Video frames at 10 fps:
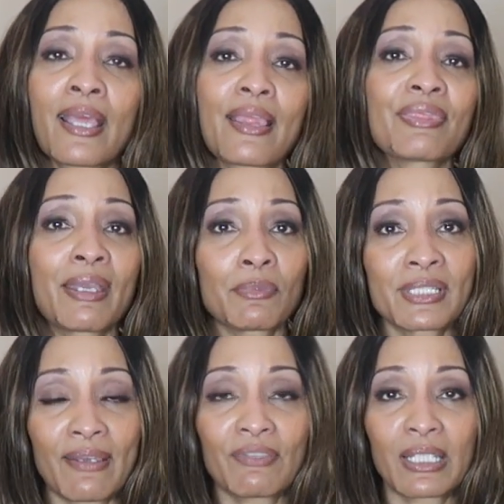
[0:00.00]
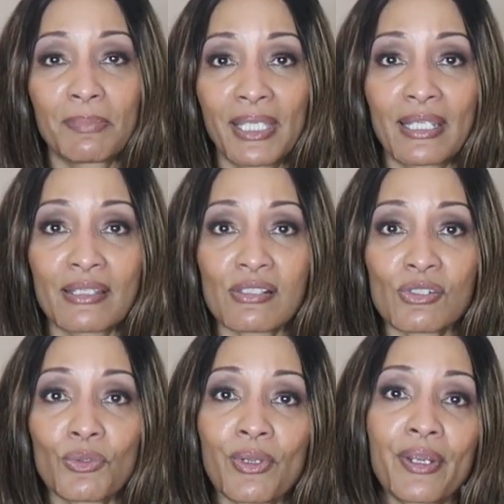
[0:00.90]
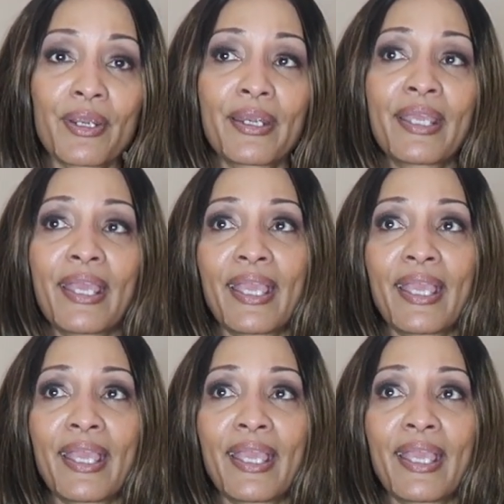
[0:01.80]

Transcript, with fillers: that would definitely be in the store.